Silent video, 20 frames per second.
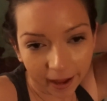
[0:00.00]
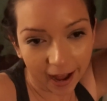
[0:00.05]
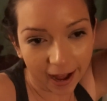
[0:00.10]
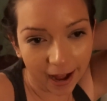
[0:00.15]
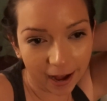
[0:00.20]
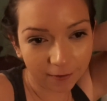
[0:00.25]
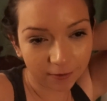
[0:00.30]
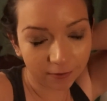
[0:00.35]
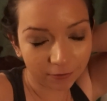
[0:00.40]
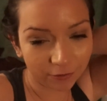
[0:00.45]
I
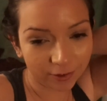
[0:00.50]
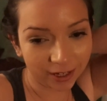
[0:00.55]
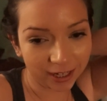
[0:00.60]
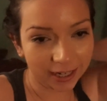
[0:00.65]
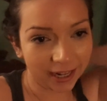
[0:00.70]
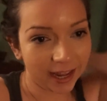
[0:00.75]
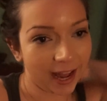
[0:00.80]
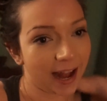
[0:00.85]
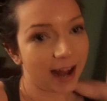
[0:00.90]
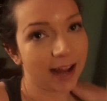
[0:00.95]
haven't
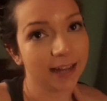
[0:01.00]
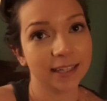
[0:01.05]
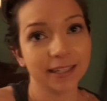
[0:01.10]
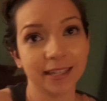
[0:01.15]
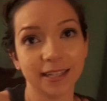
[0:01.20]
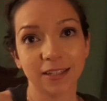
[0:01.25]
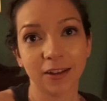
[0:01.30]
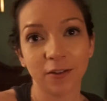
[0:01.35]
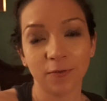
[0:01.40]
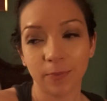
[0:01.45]
really had
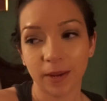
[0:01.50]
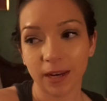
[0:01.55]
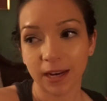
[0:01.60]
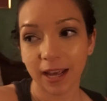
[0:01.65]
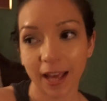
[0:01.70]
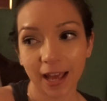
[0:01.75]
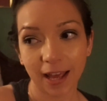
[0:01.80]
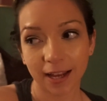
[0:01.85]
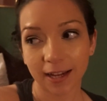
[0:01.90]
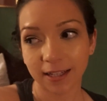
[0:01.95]
since I've been
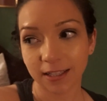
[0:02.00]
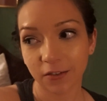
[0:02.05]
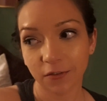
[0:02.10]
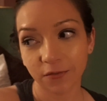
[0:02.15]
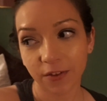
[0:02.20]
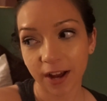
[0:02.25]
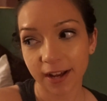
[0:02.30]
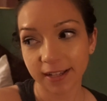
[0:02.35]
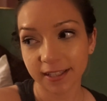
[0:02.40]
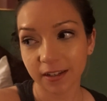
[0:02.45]
here, because the
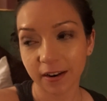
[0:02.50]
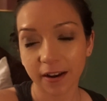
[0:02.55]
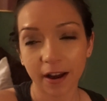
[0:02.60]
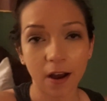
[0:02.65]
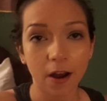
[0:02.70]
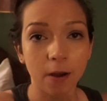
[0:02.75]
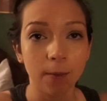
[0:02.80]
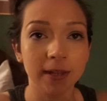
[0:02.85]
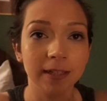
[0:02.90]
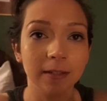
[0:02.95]
first night
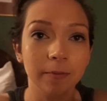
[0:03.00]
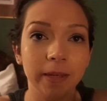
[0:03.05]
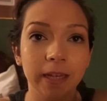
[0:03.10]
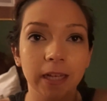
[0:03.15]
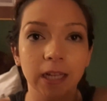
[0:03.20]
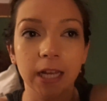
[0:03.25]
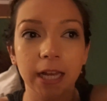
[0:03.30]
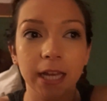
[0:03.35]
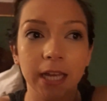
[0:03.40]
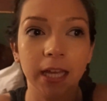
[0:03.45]
I was a
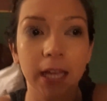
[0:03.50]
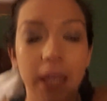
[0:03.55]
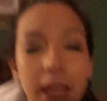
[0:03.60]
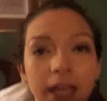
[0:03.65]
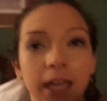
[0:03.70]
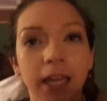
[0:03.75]
bit like